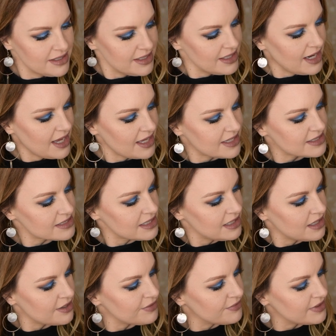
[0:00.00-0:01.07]
it has a
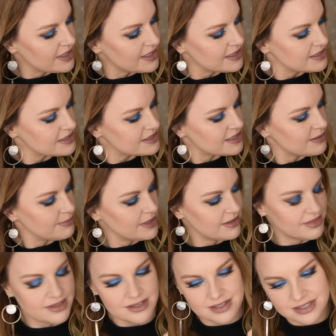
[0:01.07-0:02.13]
lot of nice, I
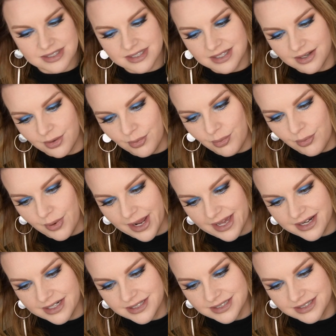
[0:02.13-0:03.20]
mean, this
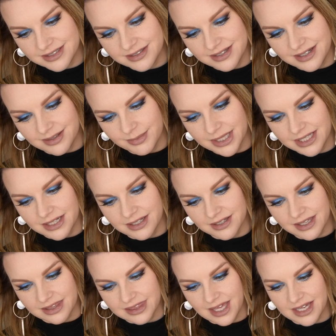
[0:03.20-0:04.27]
red, I mean,
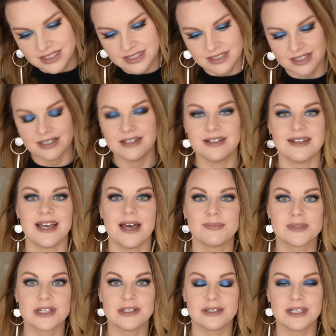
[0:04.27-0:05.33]
look at that
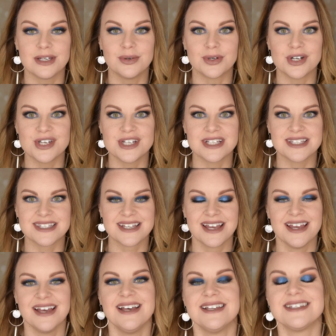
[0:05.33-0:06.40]
absolutely gorgeous.
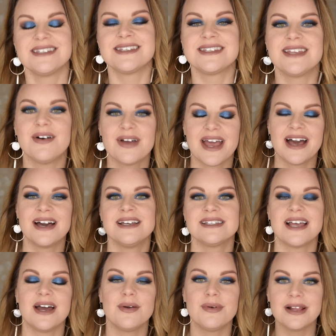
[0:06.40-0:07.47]
So
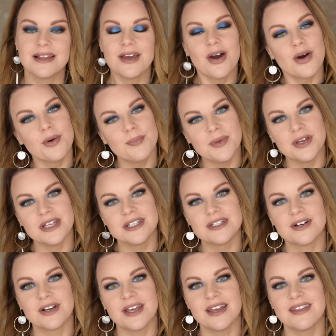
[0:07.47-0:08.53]
guys, I really hope you
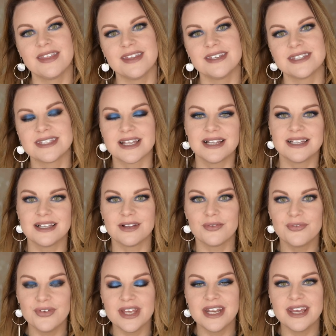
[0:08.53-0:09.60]
enjoyed this little
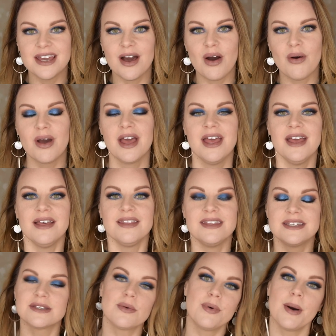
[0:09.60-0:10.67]
video,
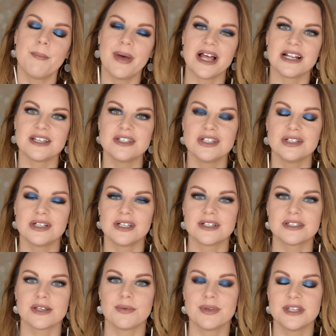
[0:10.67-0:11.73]
this one palette, two
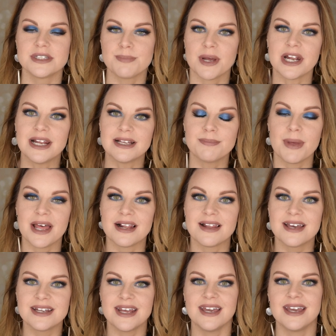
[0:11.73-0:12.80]
looks with the spotlight
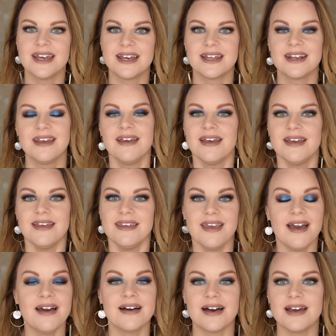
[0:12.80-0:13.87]
palette. And
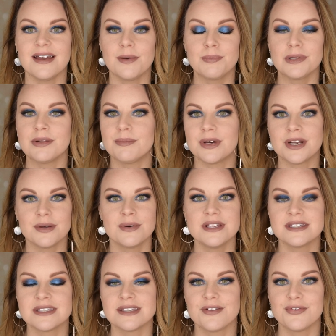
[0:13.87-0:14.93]
yeah, I upload Monday,
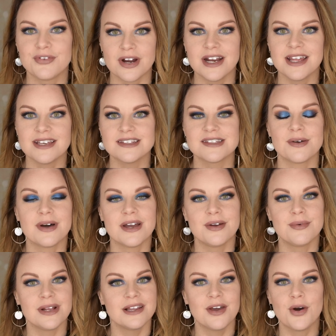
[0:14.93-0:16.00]
Wednesday, Friday. So I
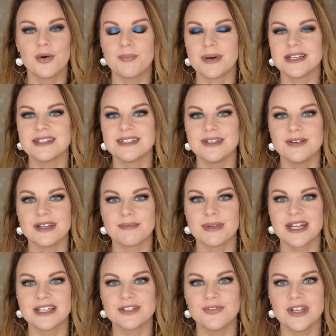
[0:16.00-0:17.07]
really hope I see you in
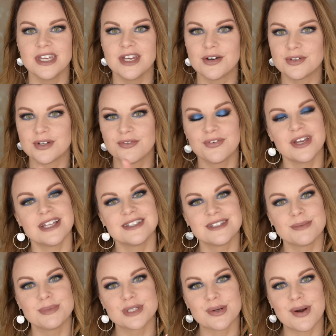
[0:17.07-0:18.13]
my next video. Don't forget to
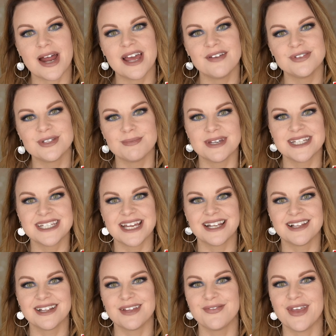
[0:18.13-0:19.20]
subscribe to my
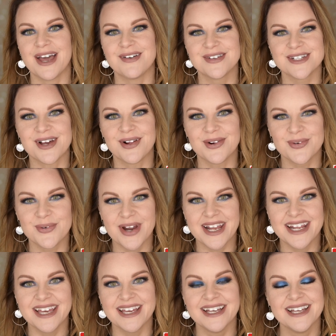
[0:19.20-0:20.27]
channel if you haven't
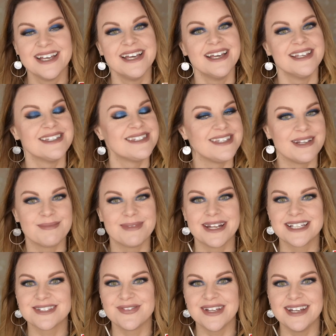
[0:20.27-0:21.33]
already. See you in my
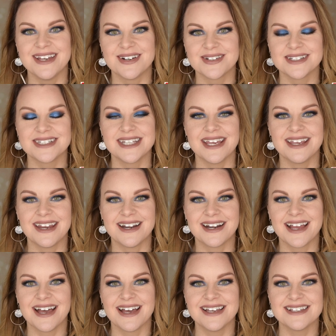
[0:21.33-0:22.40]
next video. Take care
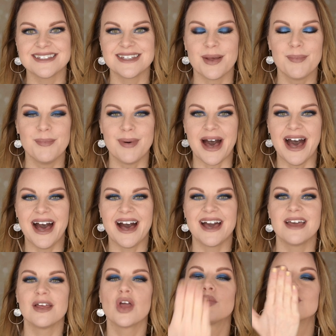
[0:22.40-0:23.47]
guys.
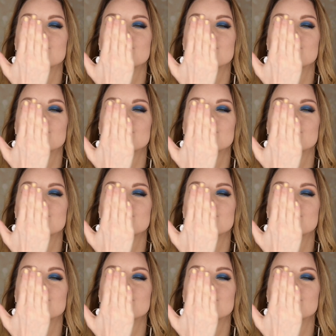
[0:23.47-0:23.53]
Bye.